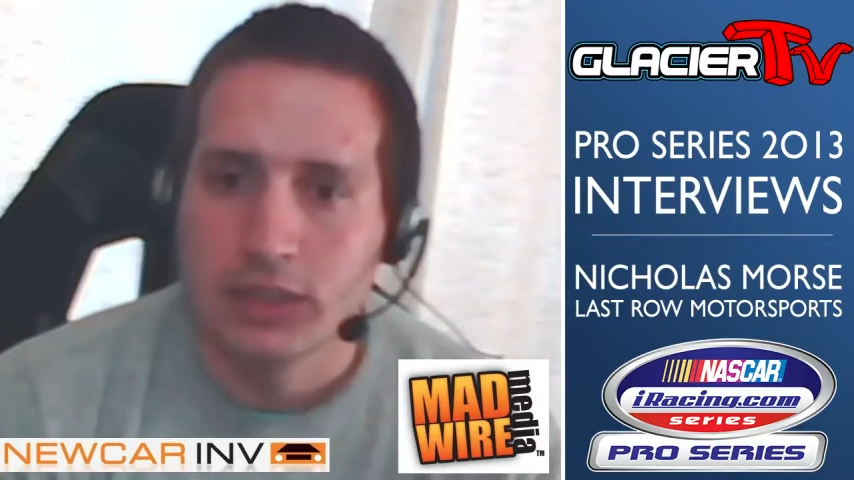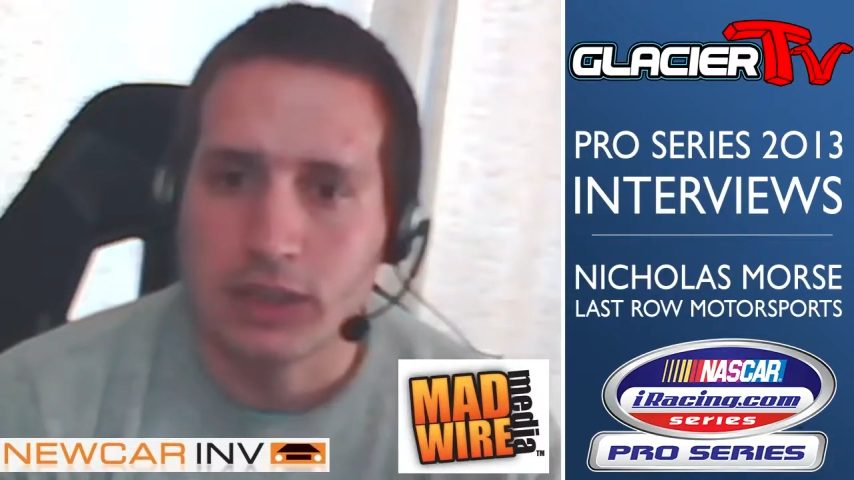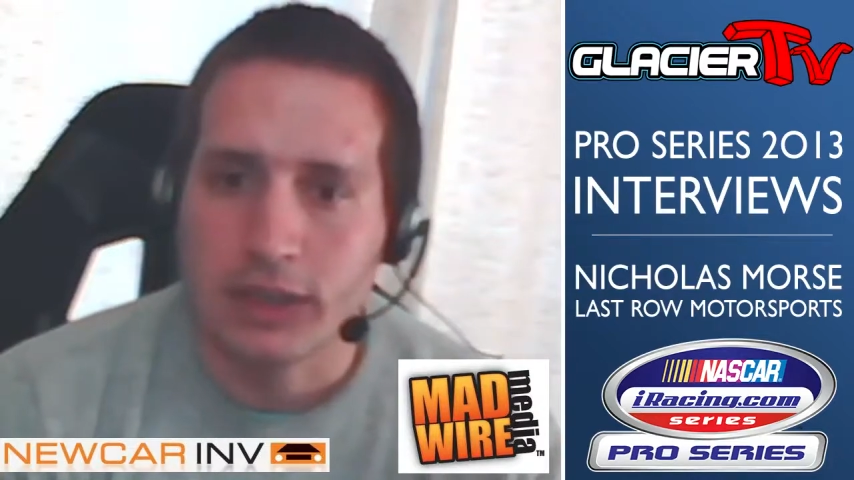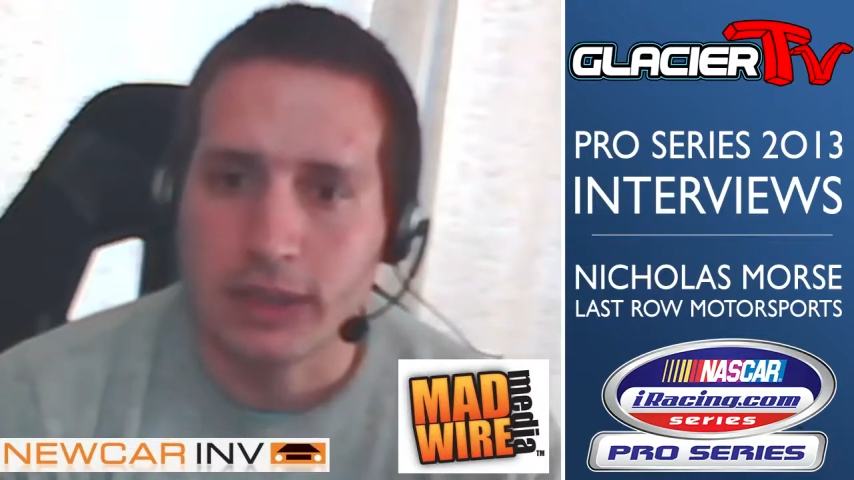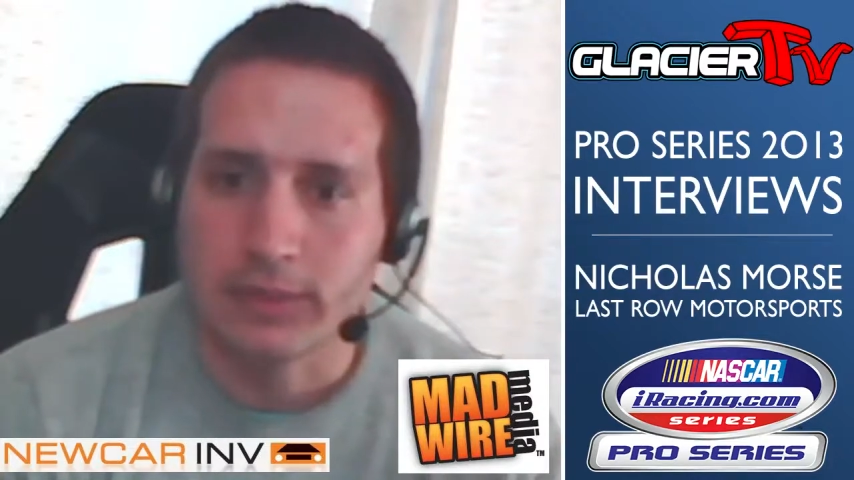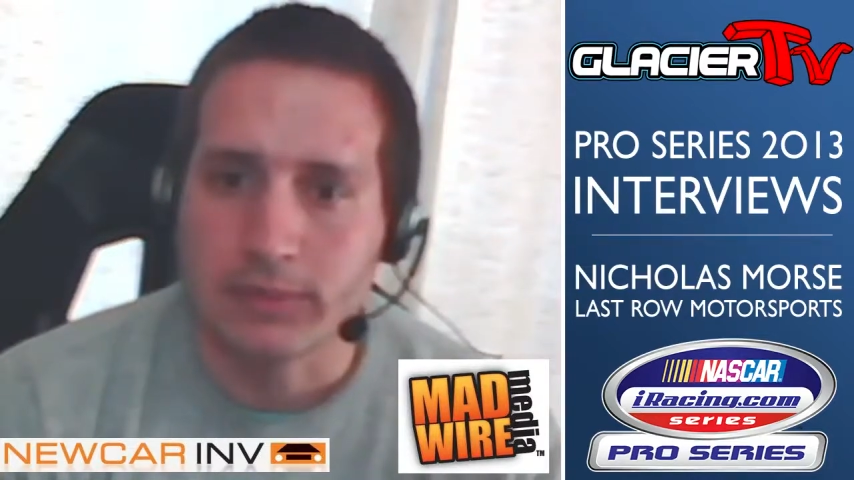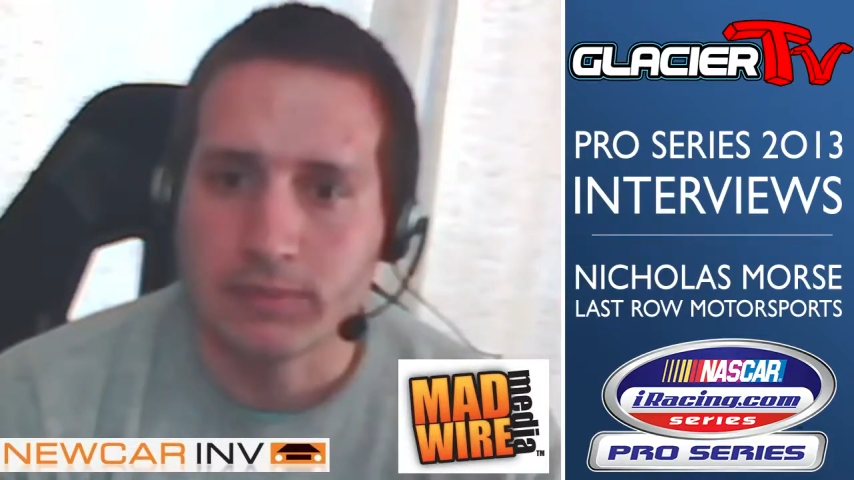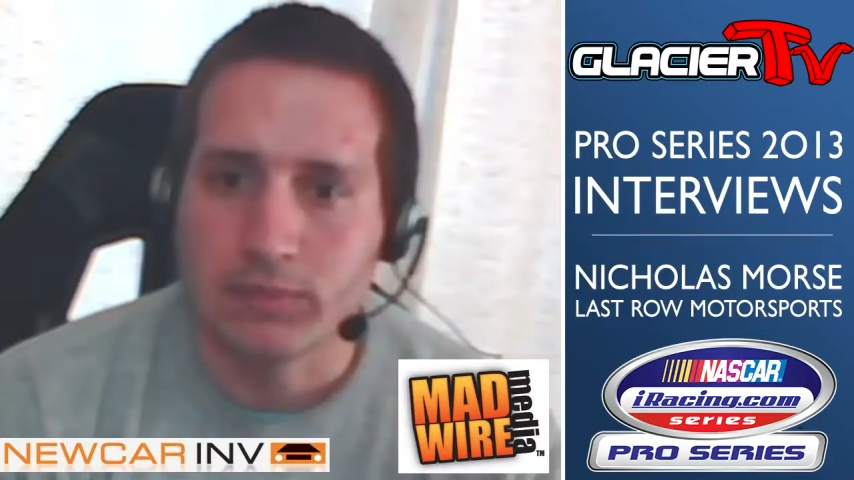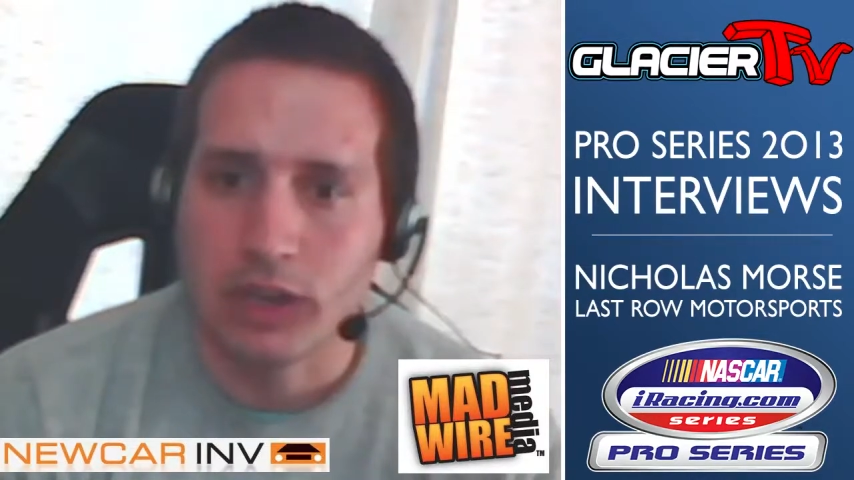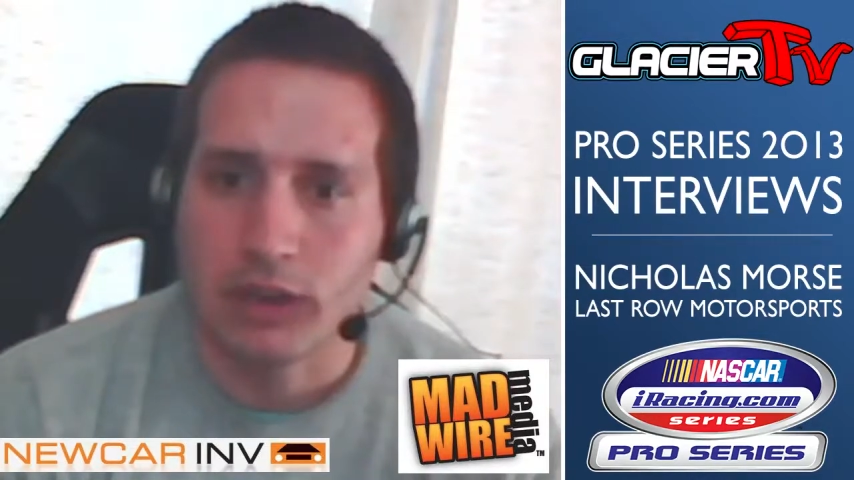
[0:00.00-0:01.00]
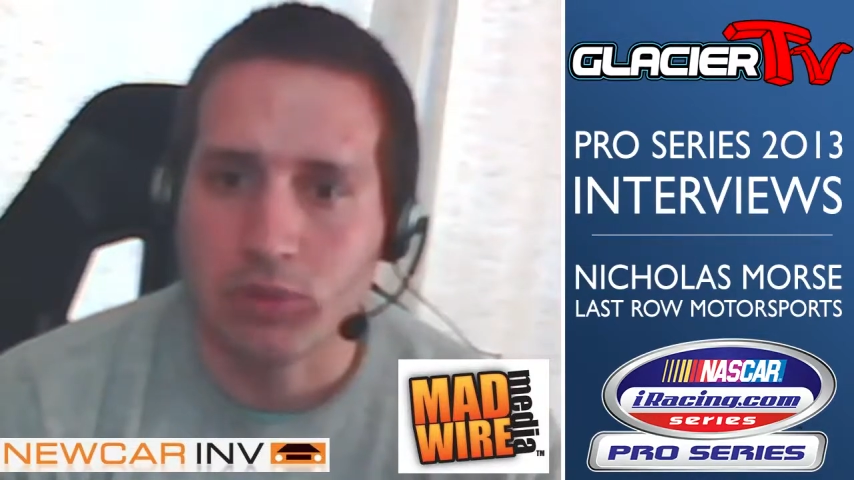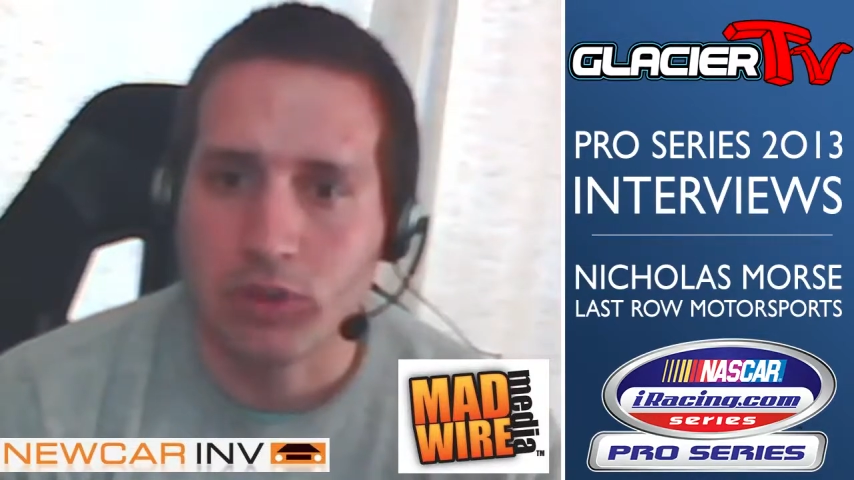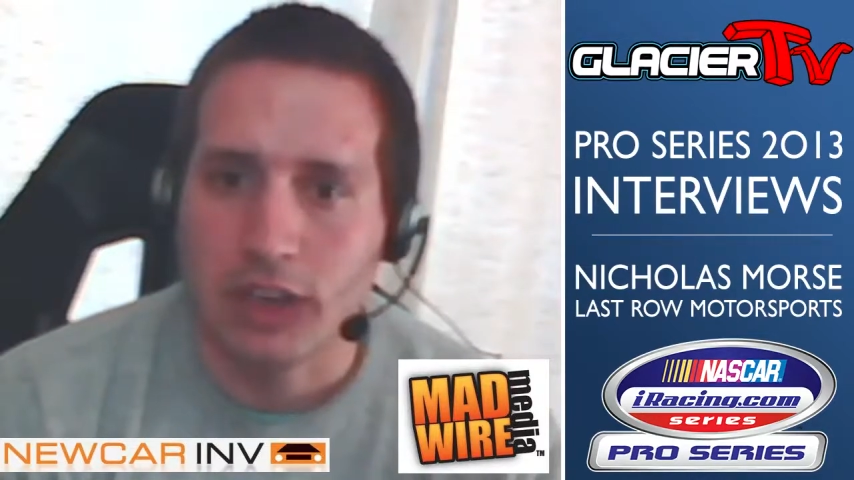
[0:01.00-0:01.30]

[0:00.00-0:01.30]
but I'm pretty